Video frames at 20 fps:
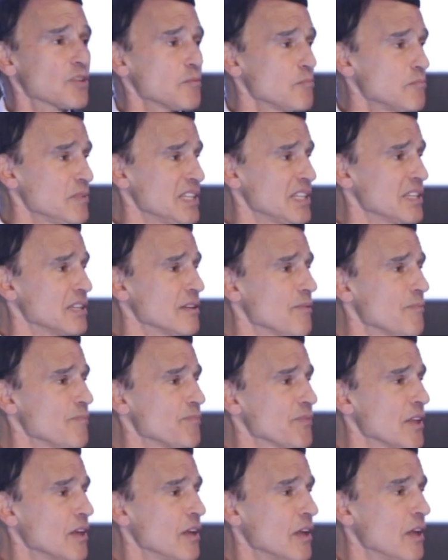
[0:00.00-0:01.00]
to me
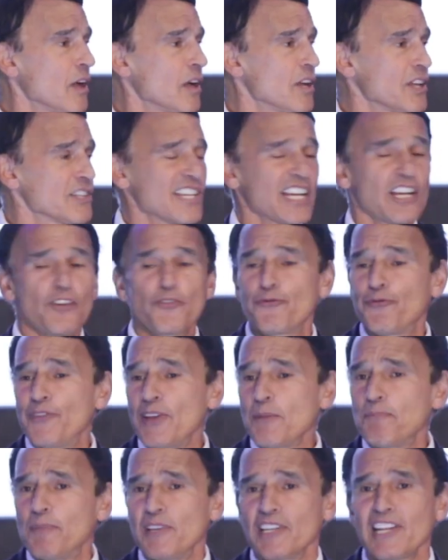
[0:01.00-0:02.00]
is like a
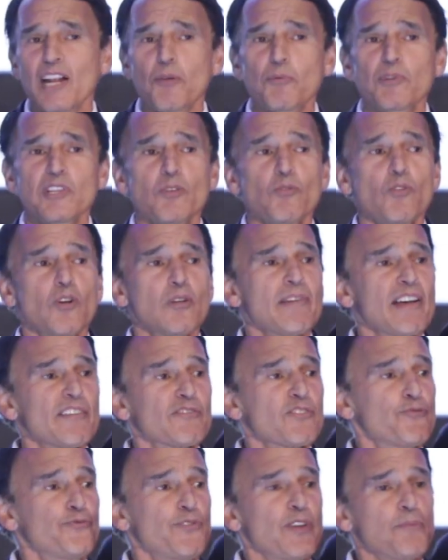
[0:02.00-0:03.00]
Fitbit. Anyone in the room
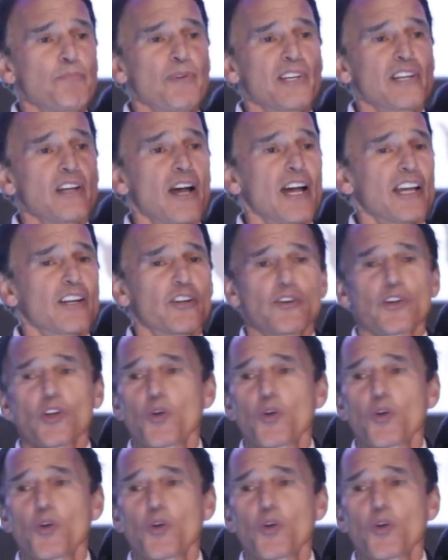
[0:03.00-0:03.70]
have a Fitbit on or